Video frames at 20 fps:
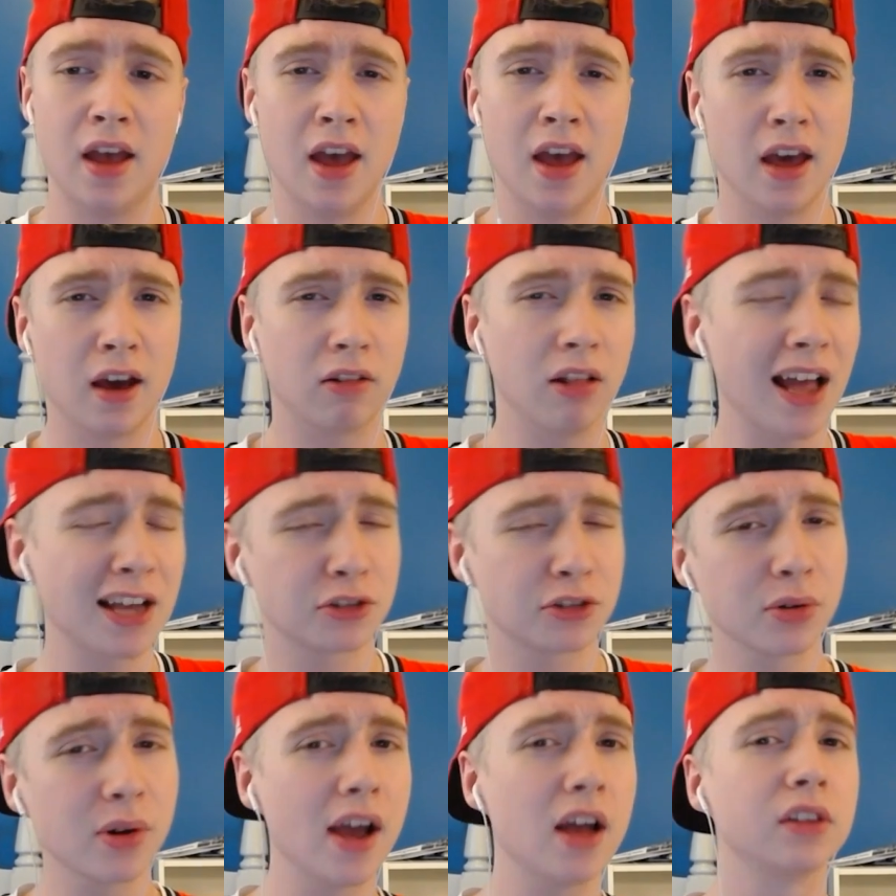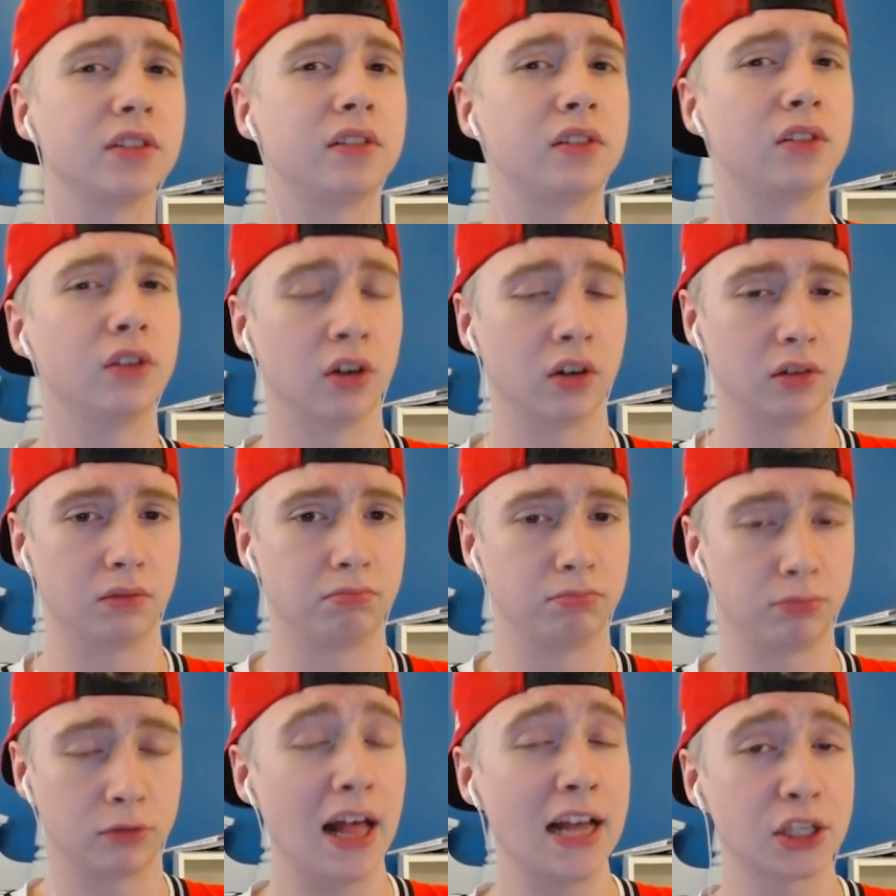Clash Royale, or
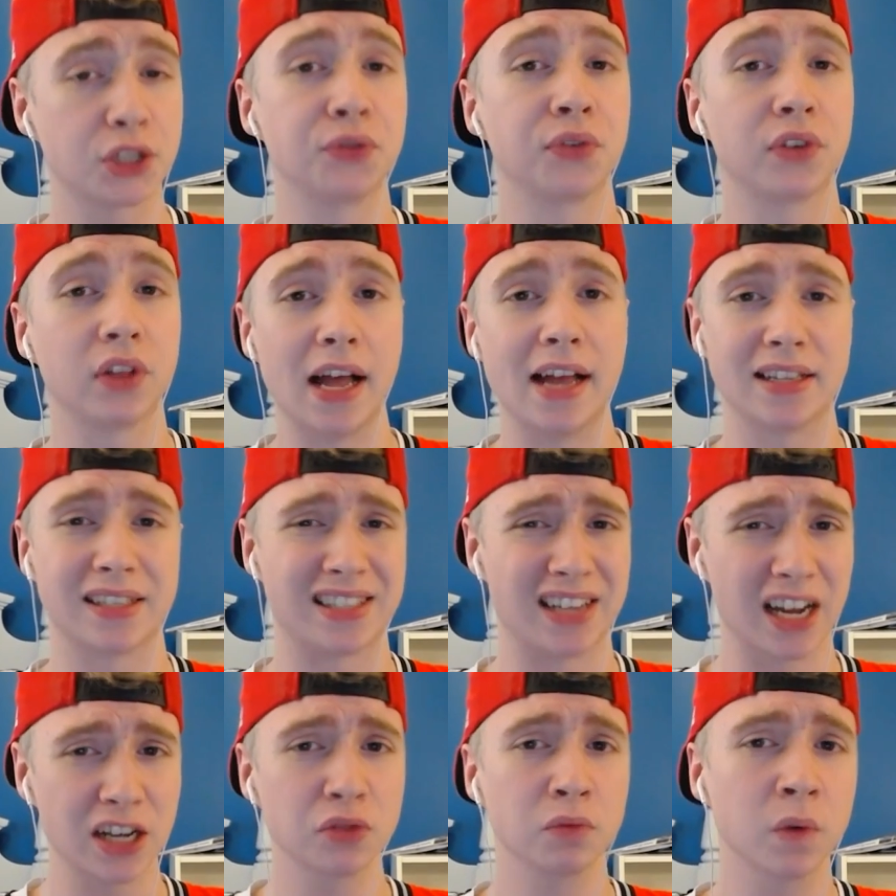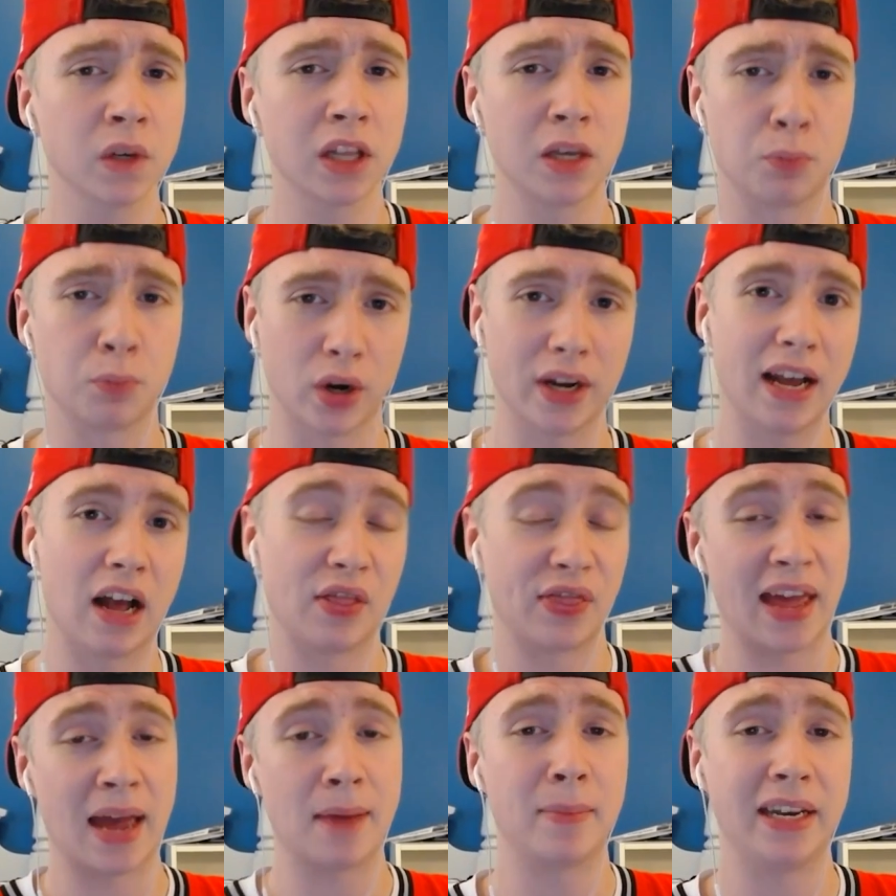Clash of Clans, doesn't really bring
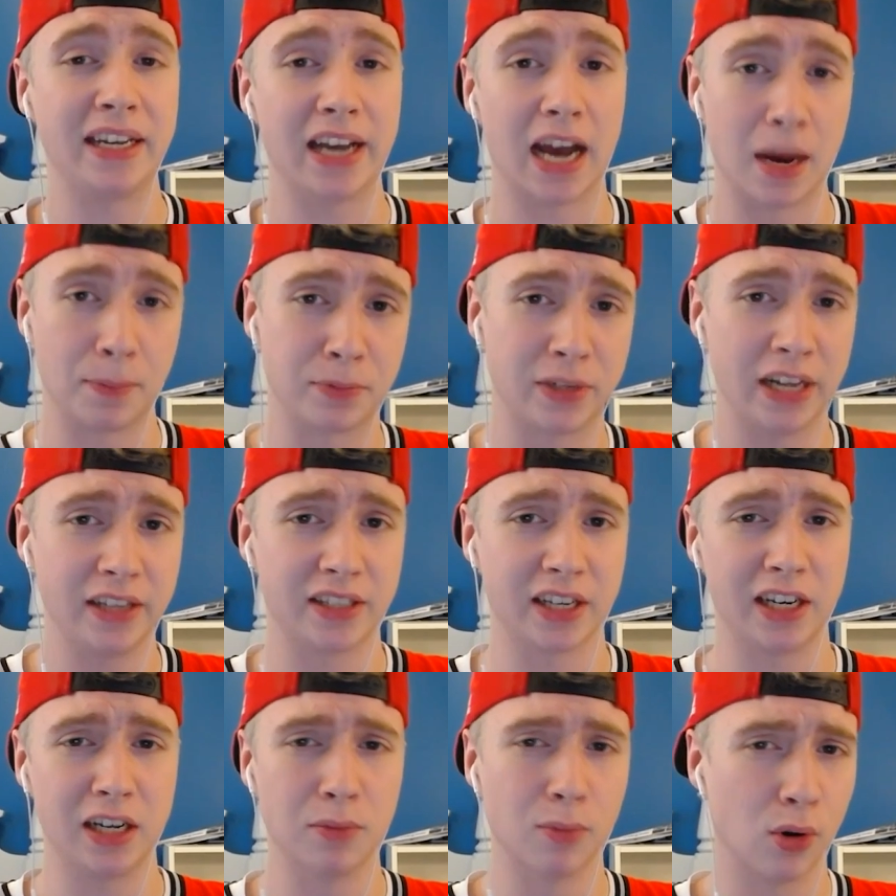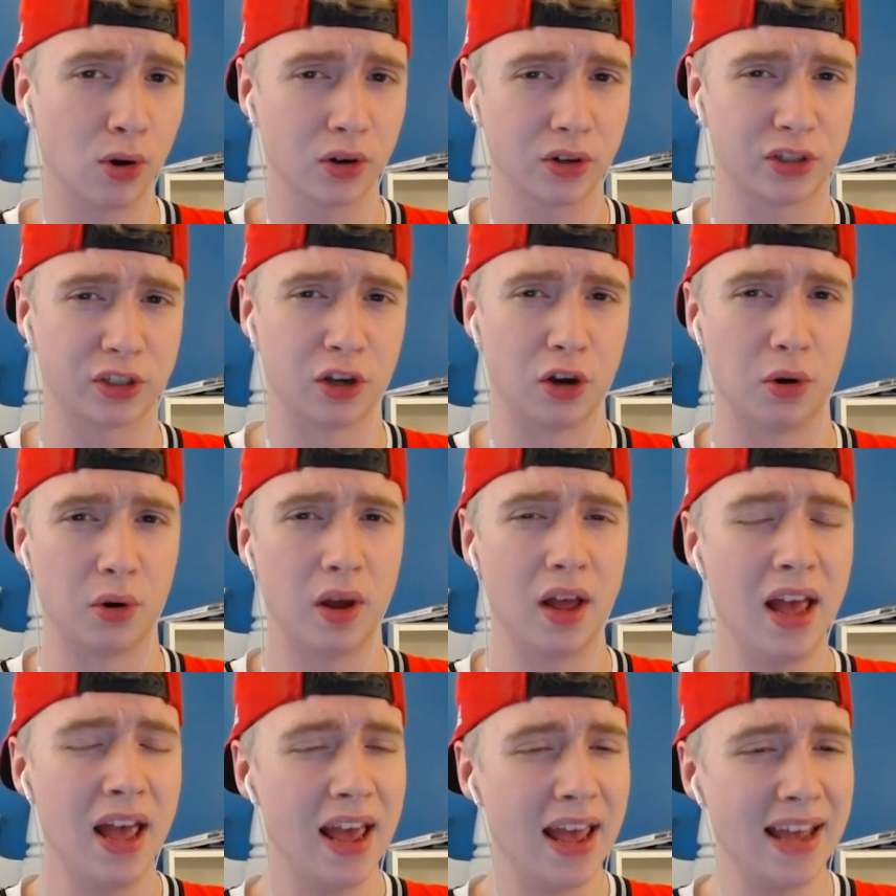out that many updates anymore,
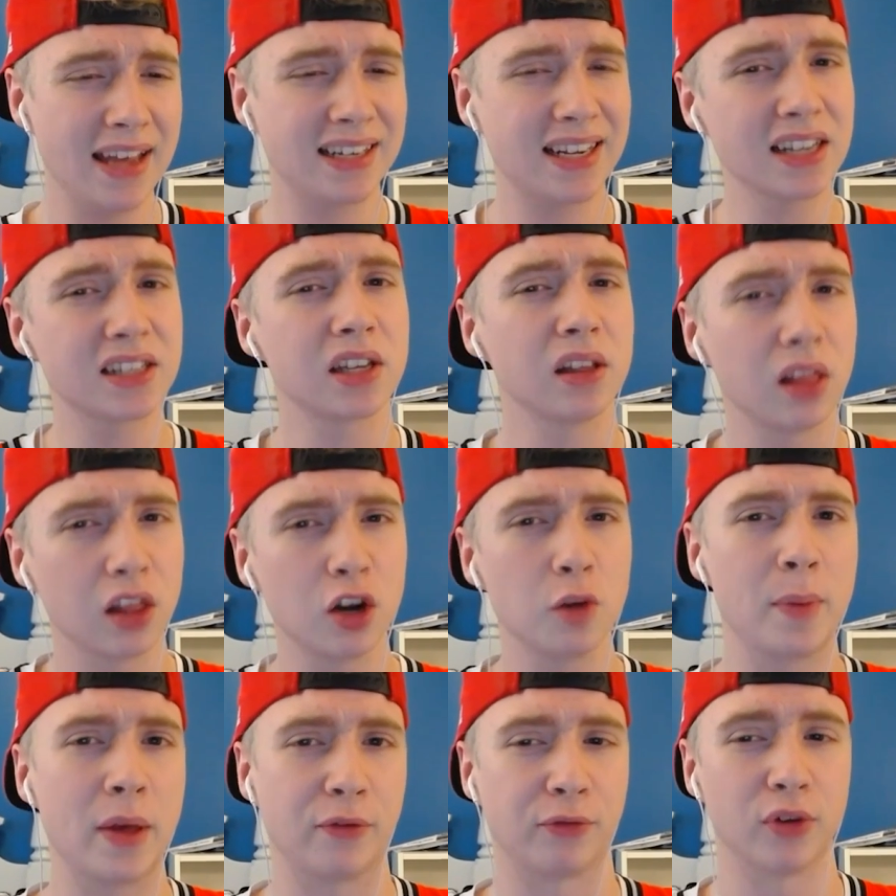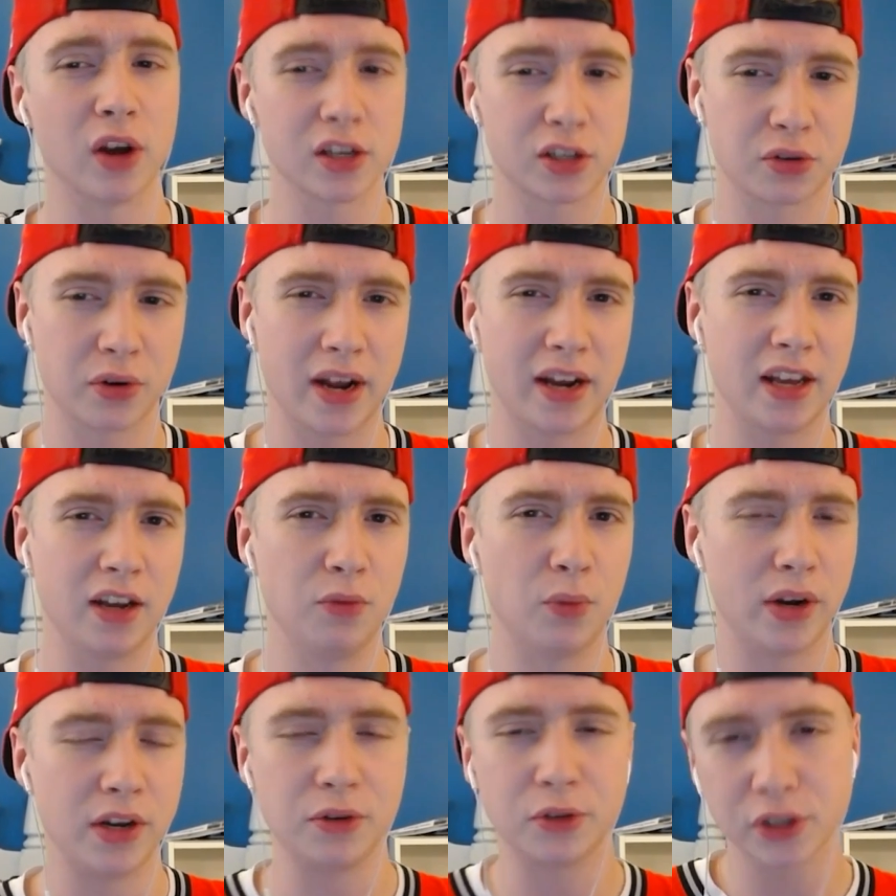so it gets a little bit
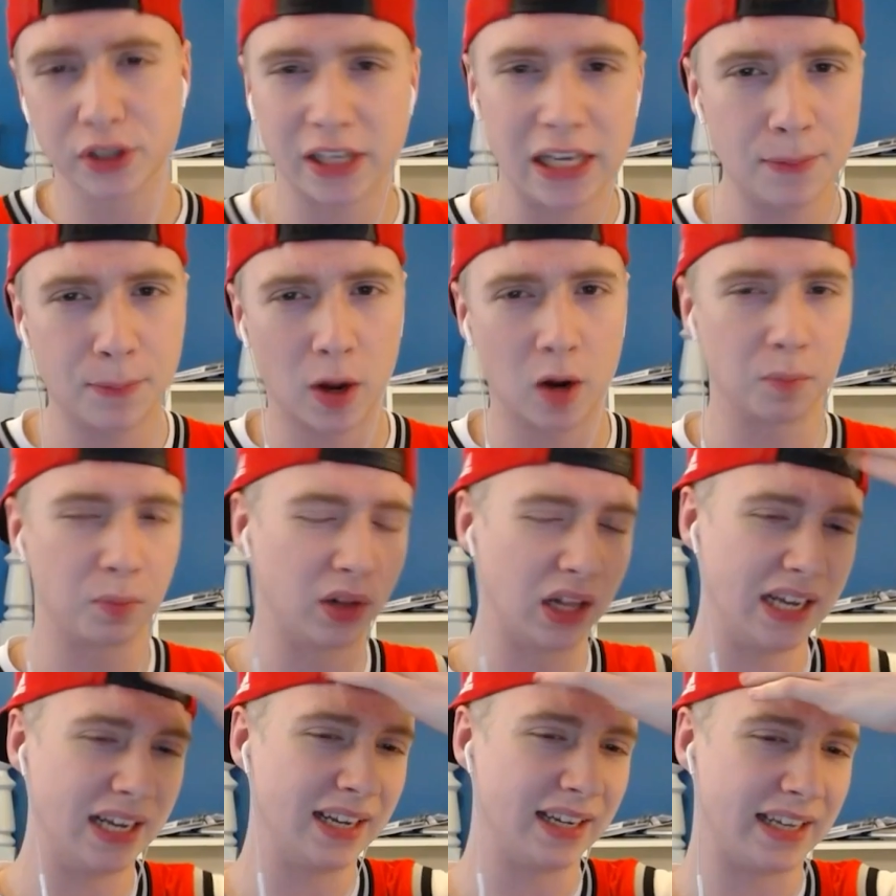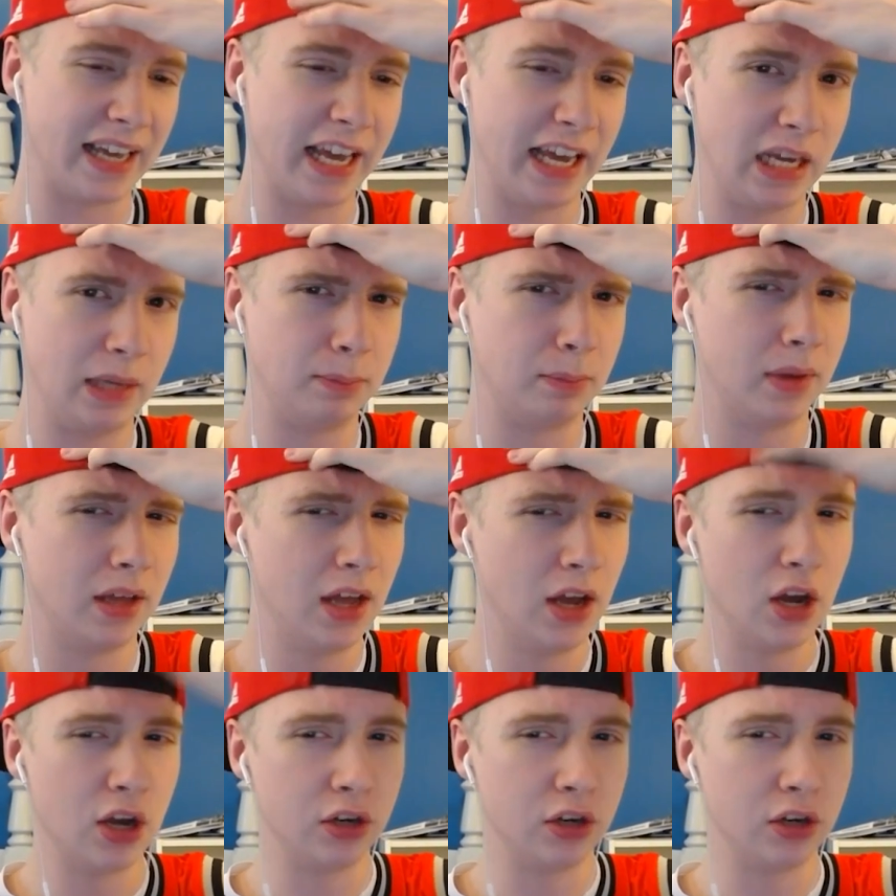frustrating when you just keep on playing a game